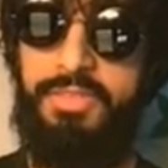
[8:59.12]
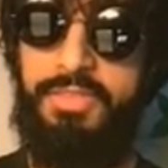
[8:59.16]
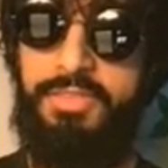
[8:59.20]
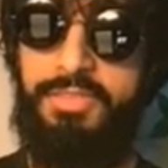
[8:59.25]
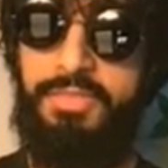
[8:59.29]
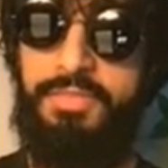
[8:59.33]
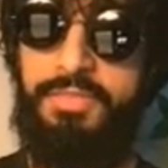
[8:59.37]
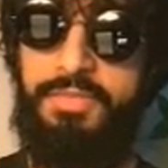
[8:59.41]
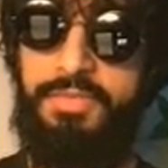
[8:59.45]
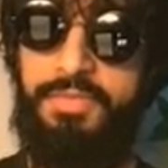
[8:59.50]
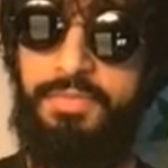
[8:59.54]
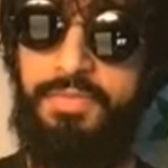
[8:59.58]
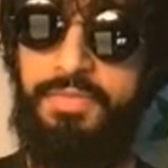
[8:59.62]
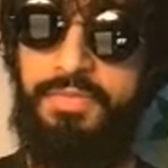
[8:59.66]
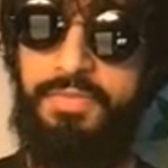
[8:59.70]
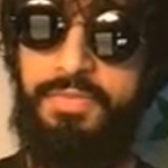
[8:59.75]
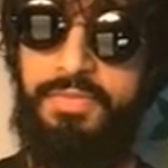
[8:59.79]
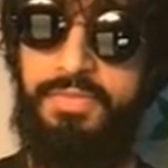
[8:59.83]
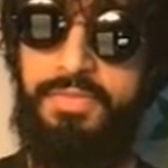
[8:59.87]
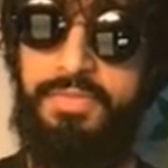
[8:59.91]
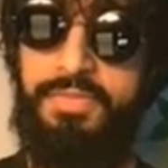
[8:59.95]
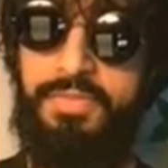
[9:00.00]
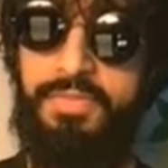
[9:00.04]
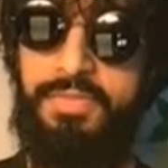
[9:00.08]

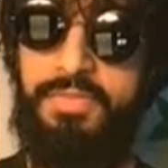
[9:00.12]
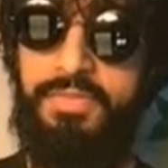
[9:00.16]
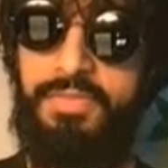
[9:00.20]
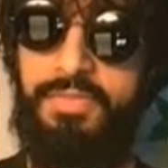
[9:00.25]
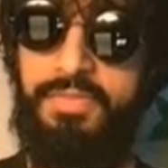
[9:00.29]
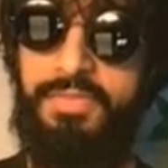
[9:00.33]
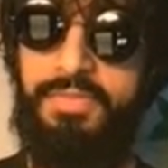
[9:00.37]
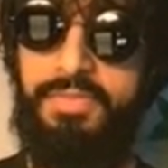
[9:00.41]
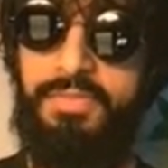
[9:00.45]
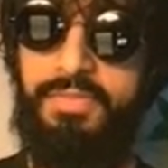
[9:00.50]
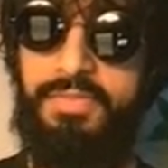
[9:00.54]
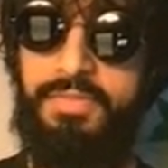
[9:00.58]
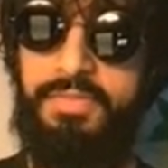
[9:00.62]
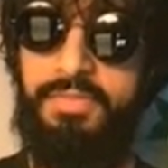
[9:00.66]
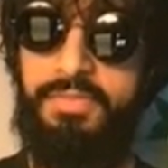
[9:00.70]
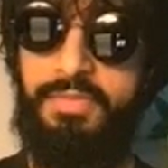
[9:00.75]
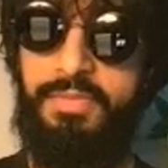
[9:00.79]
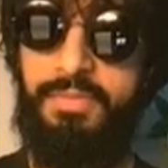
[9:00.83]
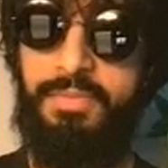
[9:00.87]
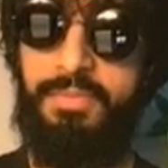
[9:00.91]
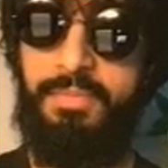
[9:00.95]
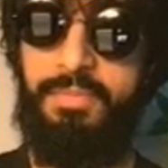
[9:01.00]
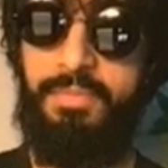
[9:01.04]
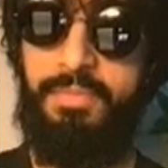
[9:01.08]

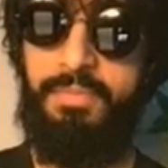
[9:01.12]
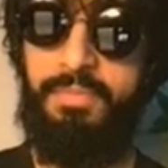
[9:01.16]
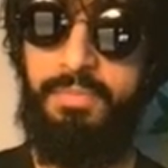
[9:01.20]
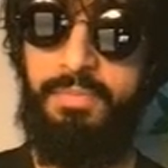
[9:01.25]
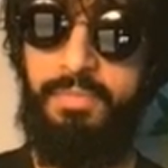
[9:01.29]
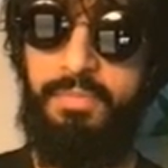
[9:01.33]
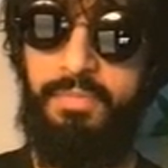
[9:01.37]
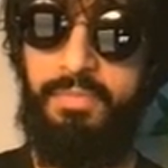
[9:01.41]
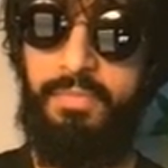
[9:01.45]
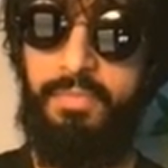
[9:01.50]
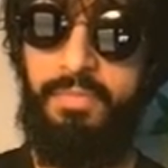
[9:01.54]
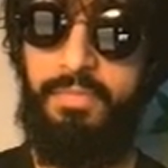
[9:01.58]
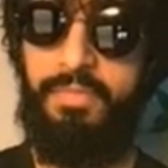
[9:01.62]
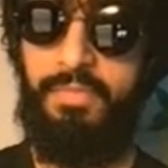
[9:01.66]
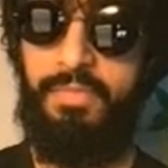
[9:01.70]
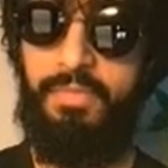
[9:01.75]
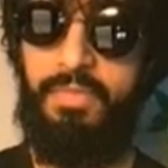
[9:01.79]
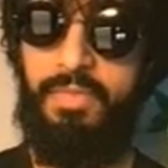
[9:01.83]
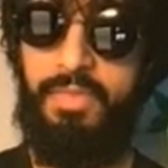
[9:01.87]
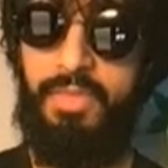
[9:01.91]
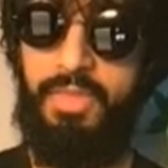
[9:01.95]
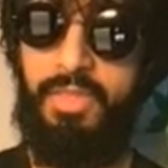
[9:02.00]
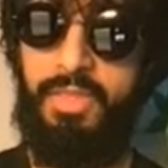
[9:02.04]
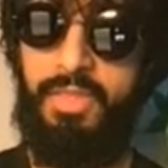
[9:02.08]

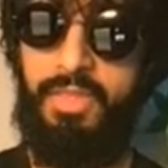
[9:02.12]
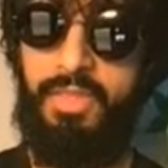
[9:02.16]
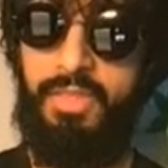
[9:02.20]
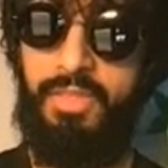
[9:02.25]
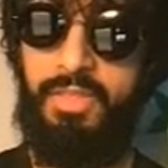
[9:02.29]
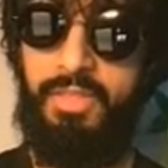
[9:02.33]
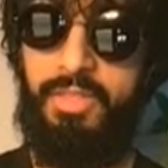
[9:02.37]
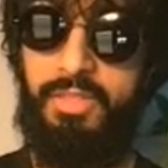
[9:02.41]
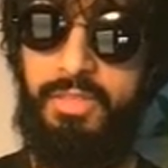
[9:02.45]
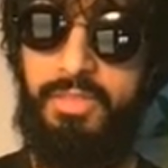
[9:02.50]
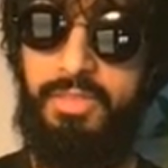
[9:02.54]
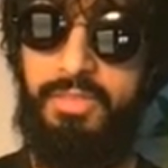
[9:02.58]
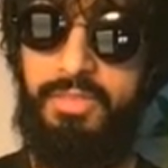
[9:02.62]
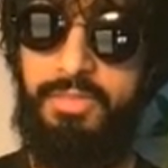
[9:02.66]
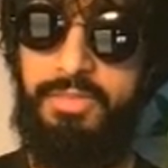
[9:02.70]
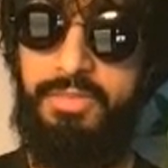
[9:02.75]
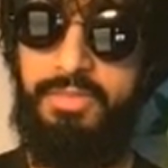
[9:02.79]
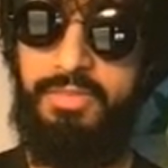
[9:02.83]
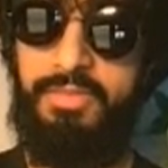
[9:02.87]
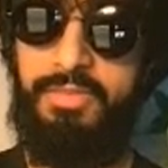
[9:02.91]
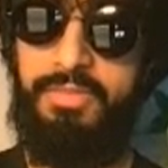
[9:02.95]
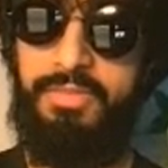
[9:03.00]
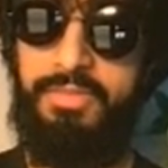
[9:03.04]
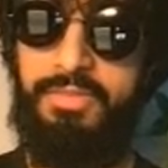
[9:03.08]

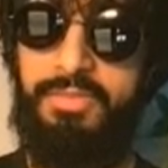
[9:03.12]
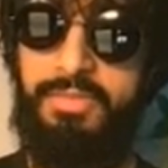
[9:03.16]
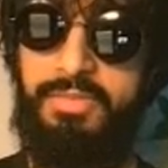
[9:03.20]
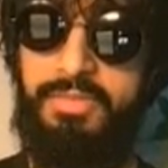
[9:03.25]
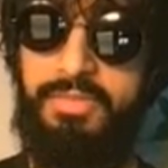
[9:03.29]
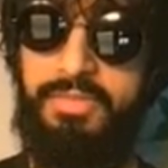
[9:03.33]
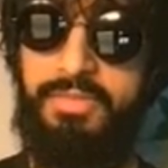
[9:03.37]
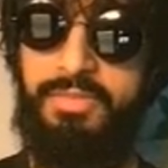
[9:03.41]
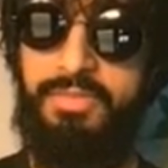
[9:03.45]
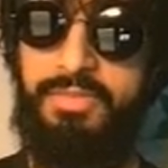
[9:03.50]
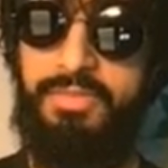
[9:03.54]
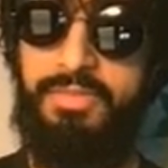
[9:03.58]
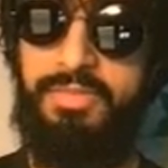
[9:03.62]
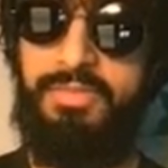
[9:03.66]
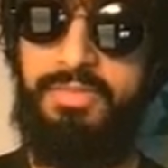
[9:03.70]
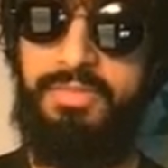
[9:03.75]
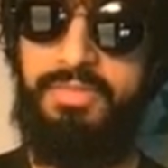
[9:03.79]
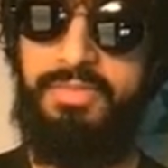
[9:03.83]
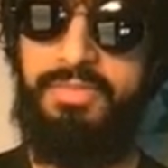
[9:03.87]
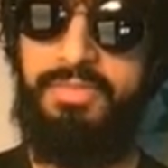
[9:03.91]
[no speech]